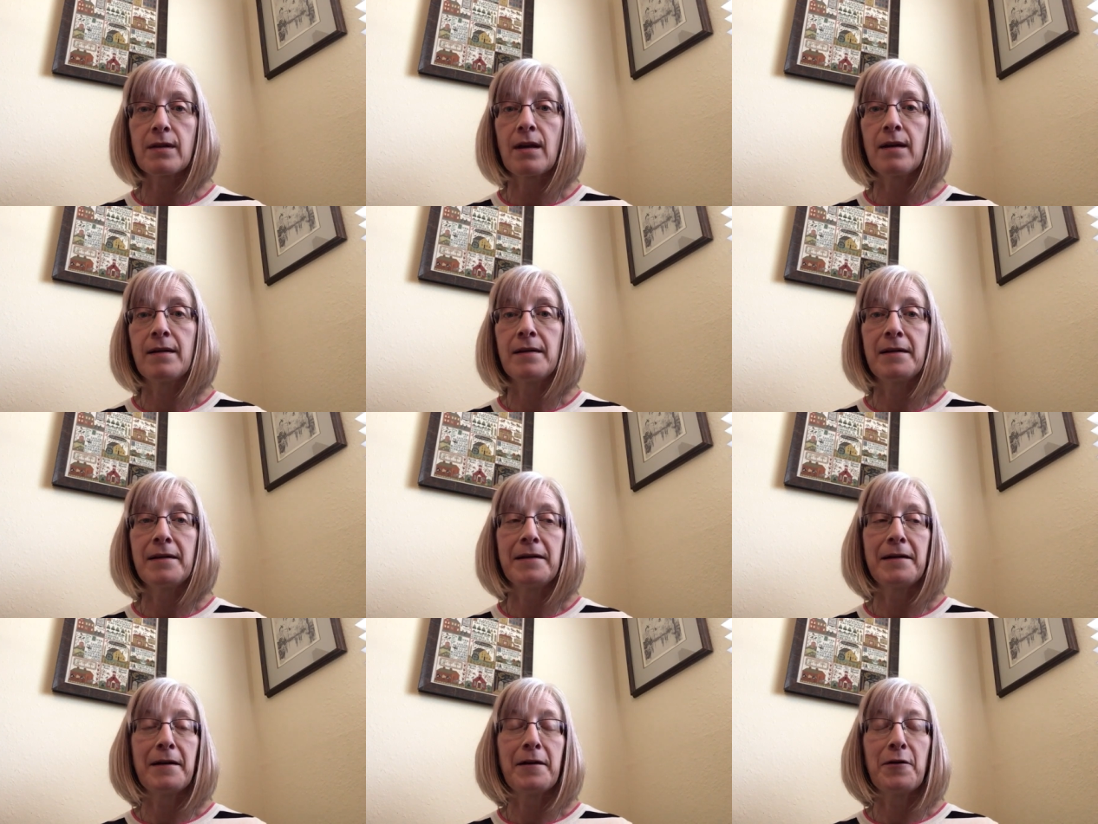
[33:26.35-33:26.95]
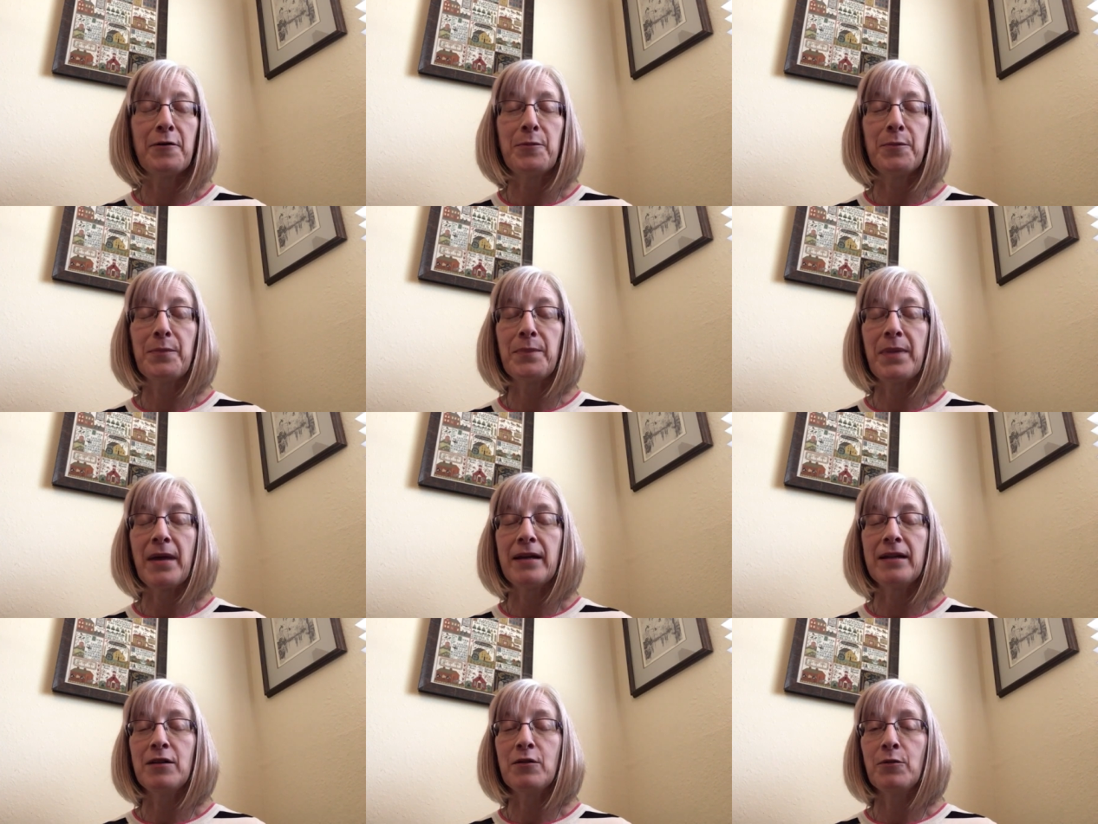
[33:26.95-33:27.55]
I hope
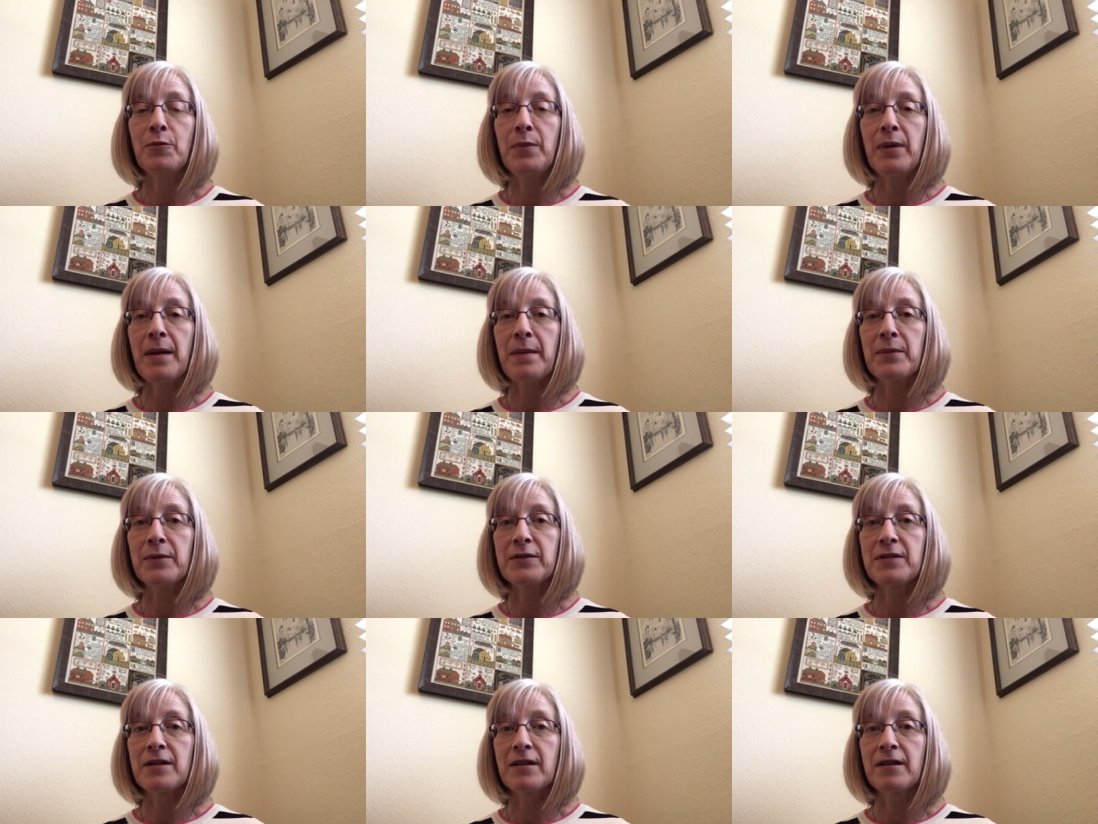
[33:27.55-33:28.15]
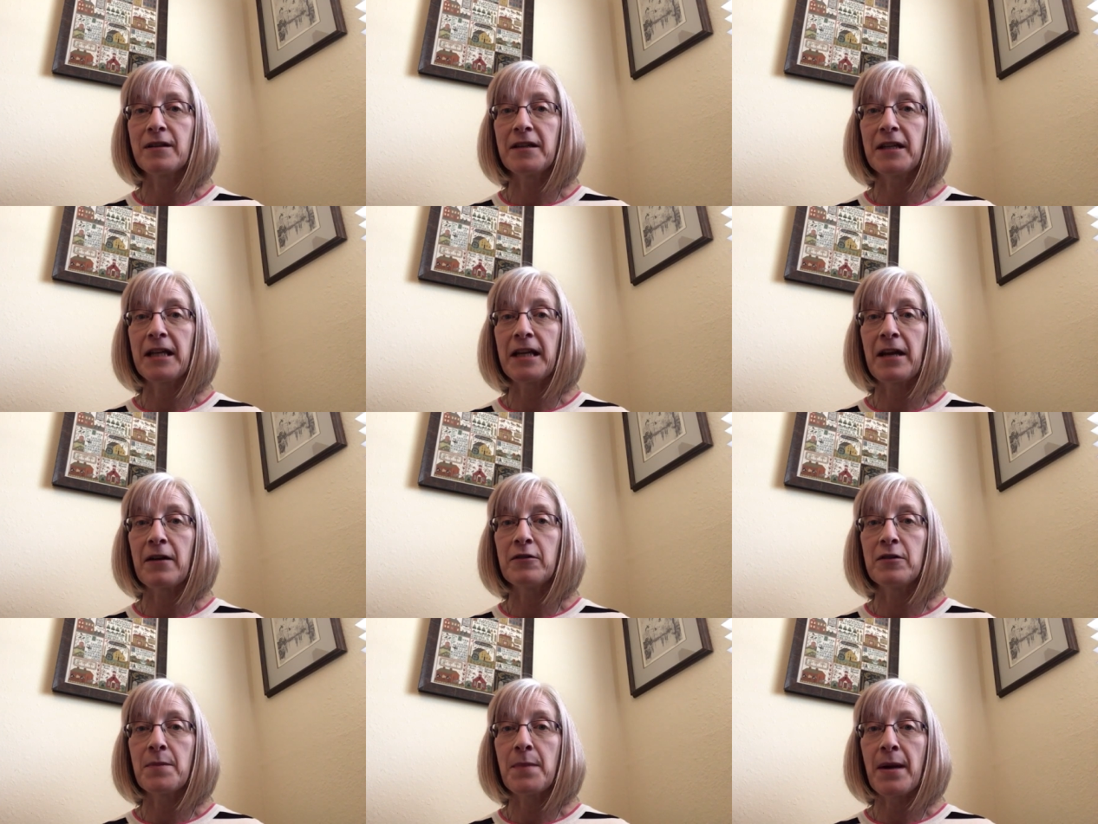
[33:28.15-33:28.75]
that you'll be able to get
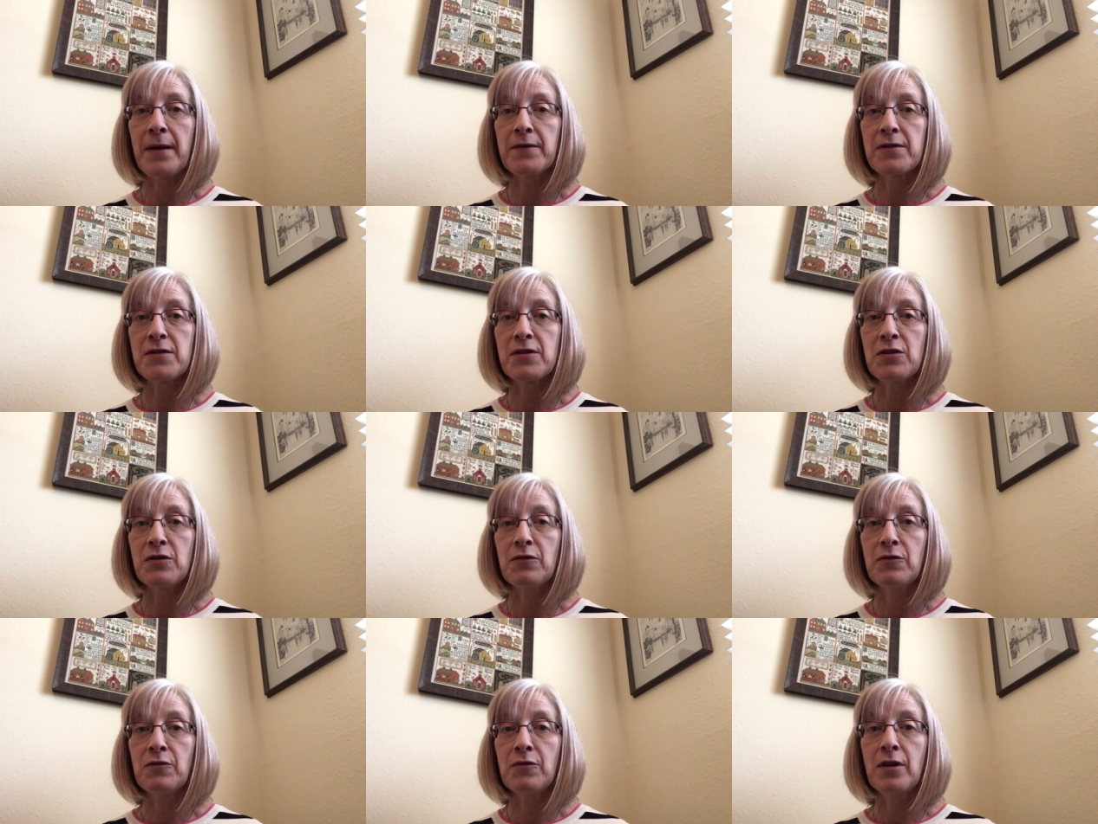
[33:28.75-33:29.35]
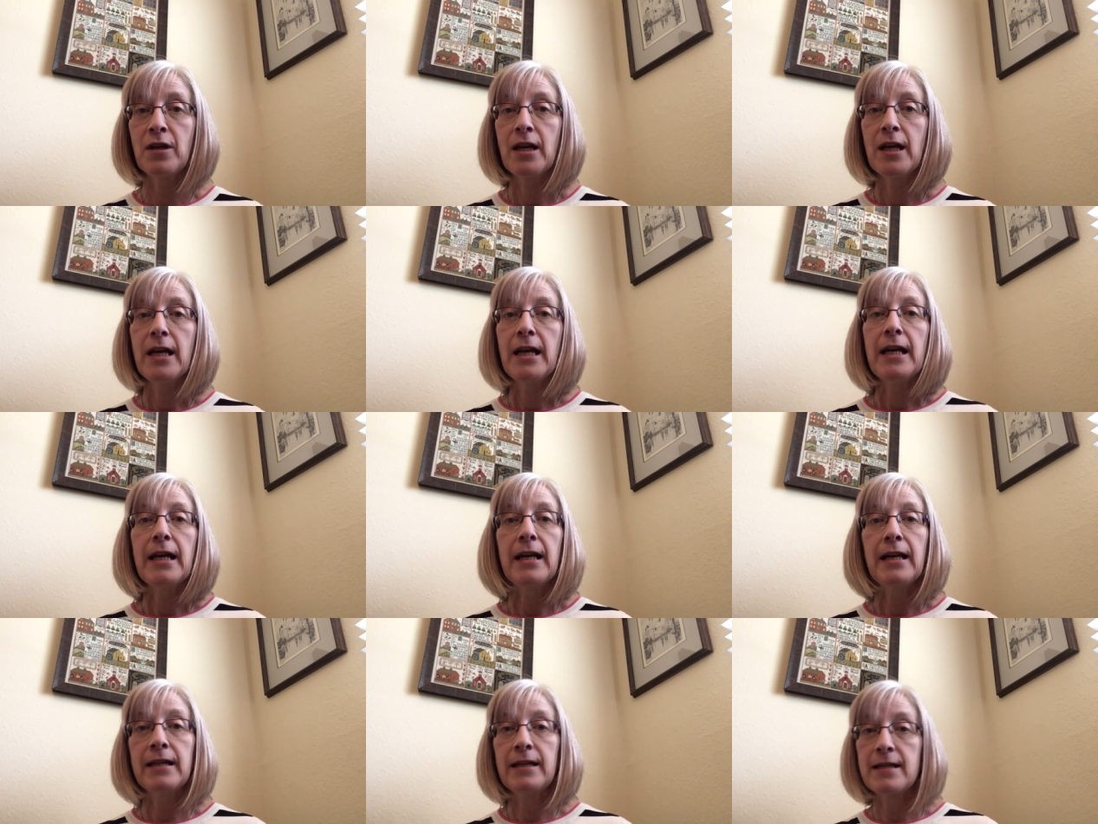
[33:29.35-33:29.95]
out and about soon
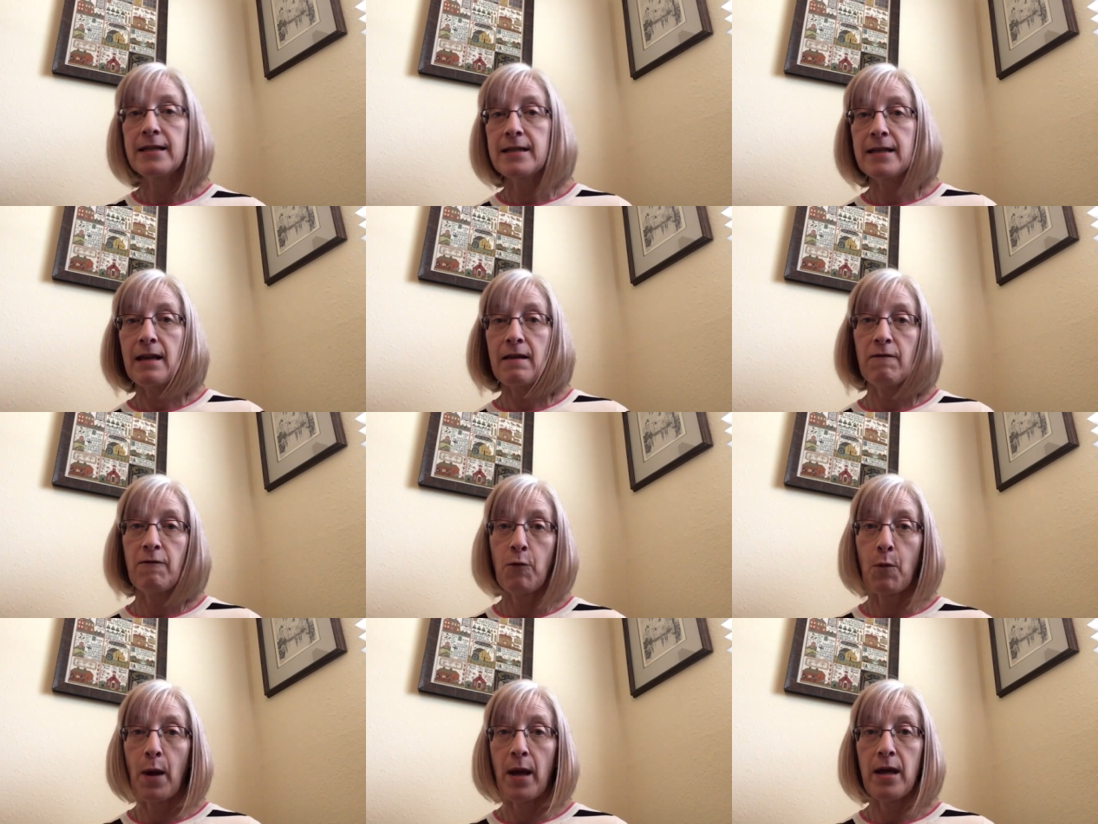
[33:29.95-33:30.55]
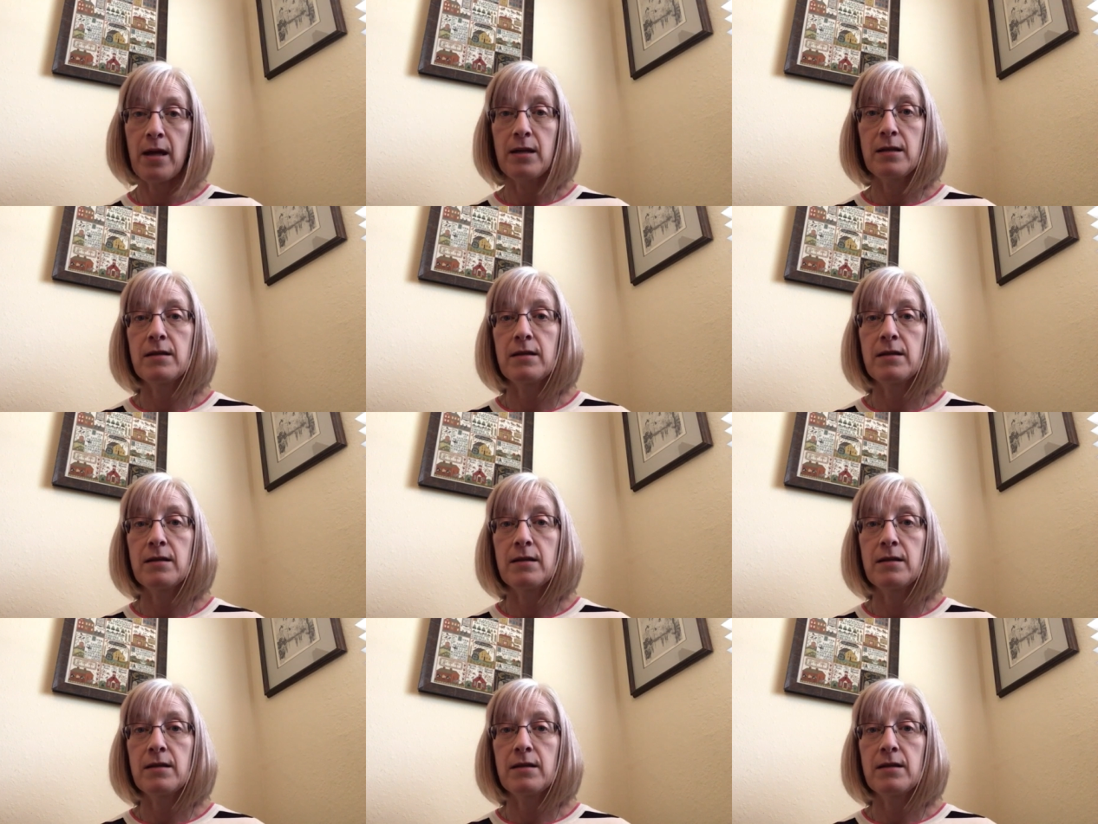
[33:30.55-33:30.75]
in a safe way.